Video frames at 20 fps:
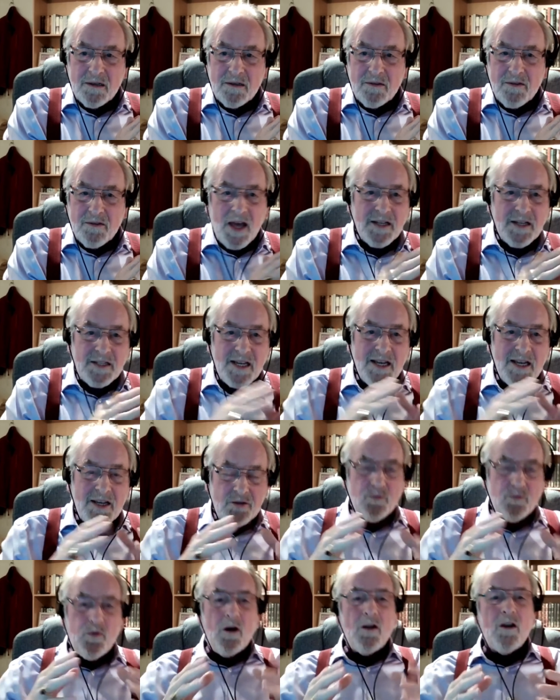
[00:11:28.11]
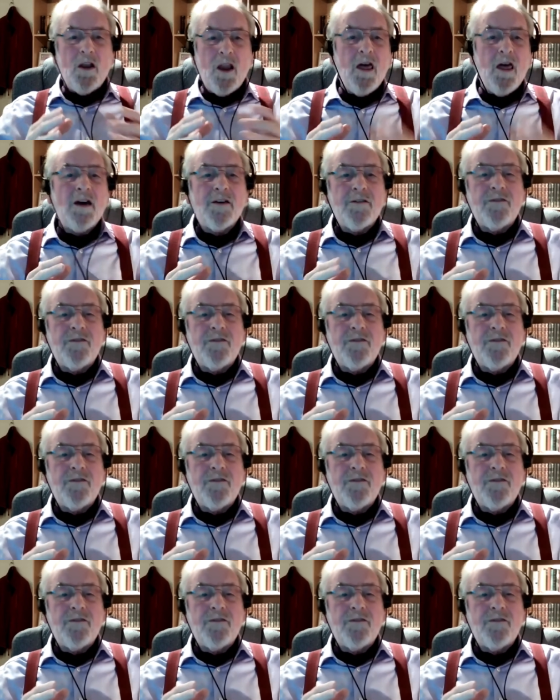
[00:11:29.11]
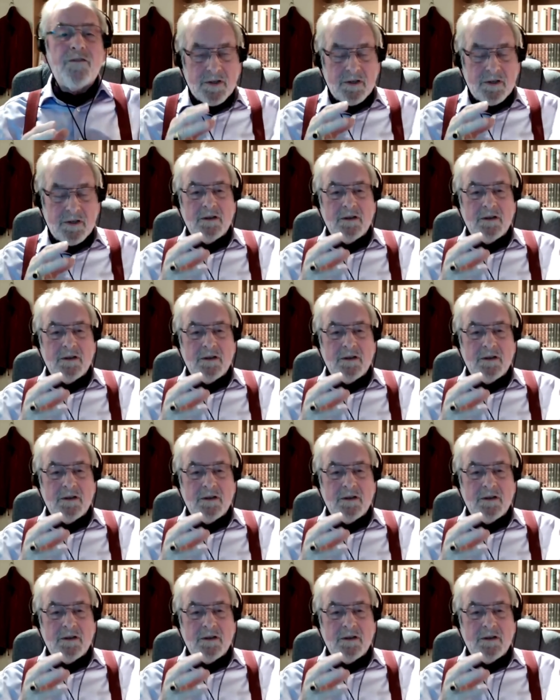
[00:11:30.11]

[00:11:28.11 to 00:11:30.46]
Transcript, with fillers: That is what life is about